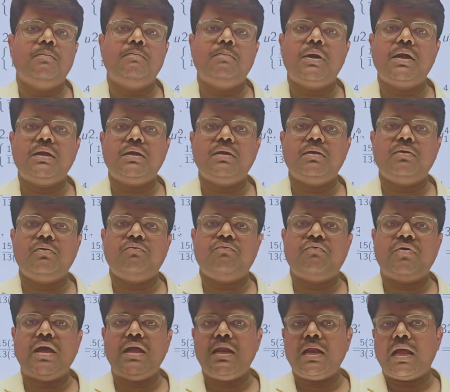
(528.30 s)
But
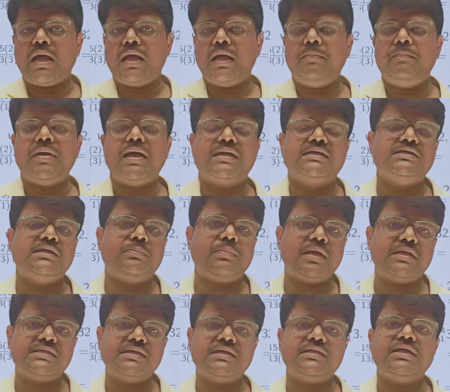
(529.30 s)
while I am
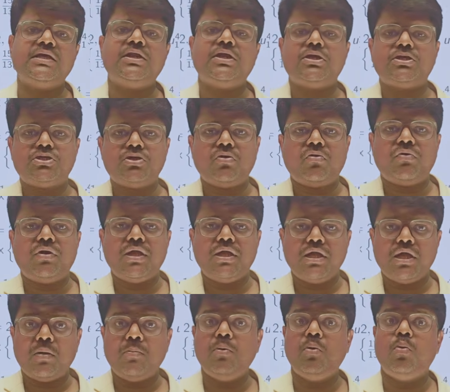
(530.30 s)
maximizing the ratio of
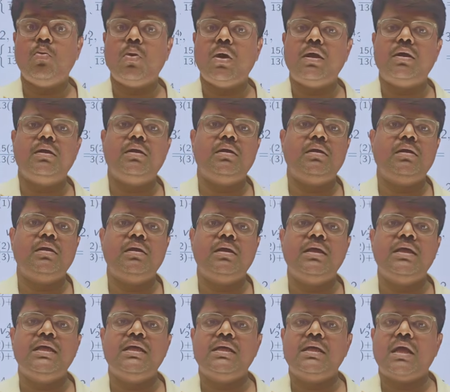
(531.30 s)
DMU1,
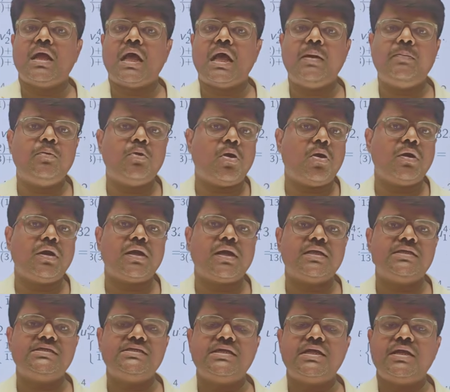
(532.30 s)
I am not
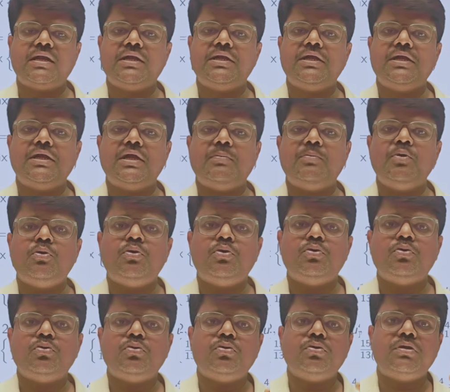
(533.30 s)
considering
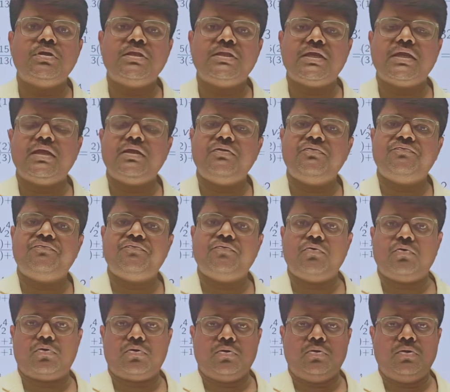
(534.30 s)
DMU2, 3,
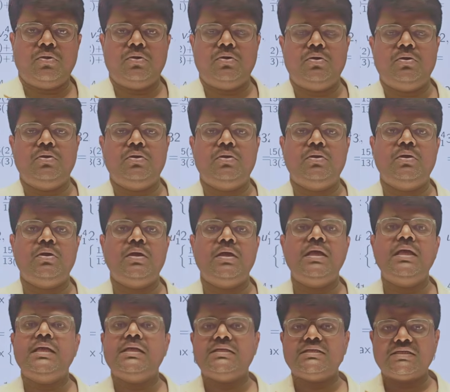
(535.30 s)
4.
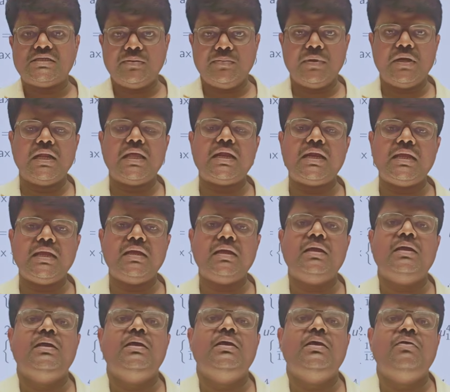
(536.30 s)

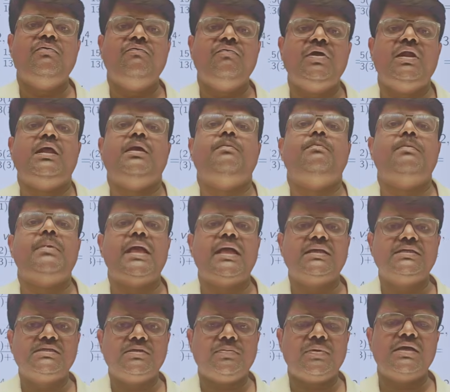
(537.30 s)
Similarly, when I am
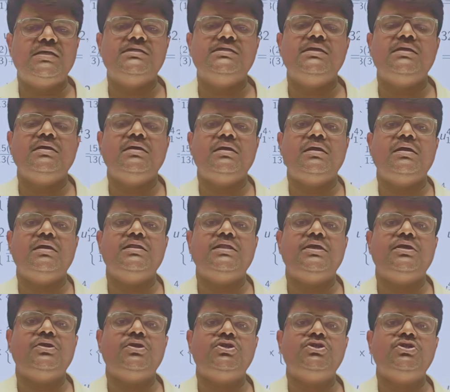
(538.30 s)
maximizing
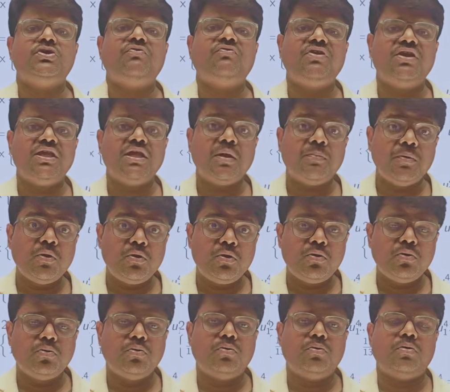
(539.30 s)
the ratio of
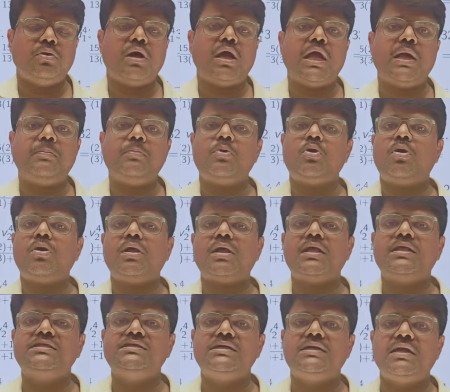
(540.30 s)
DMU2, I am not
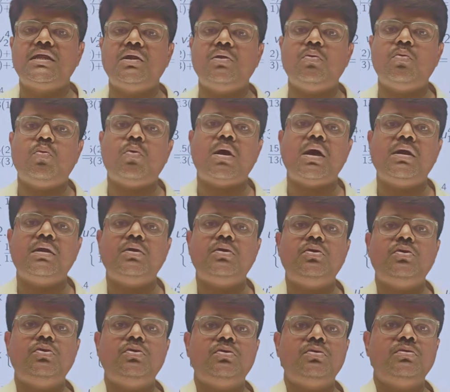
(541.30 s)
considering
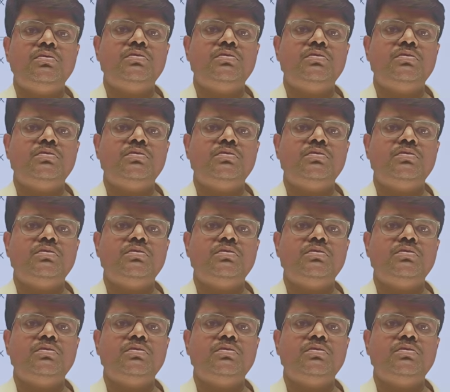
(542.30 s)
1,